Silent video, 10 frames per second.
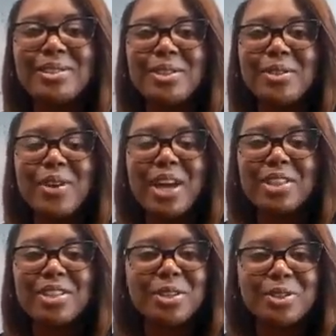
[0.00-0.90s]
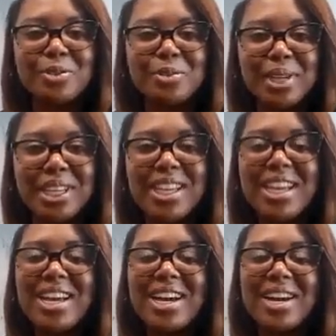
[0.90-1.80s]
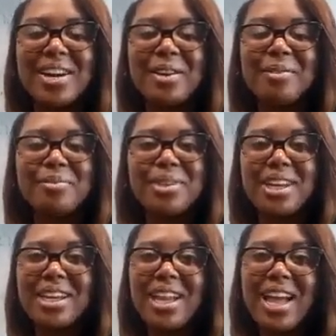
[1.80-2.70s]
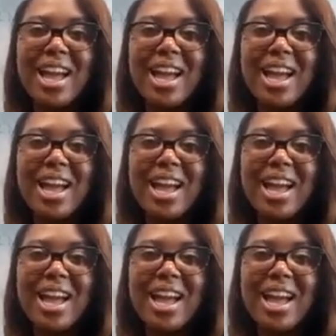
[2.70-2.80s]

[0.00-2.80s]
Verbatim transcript: so you don't have to search for me. Um, exactly. But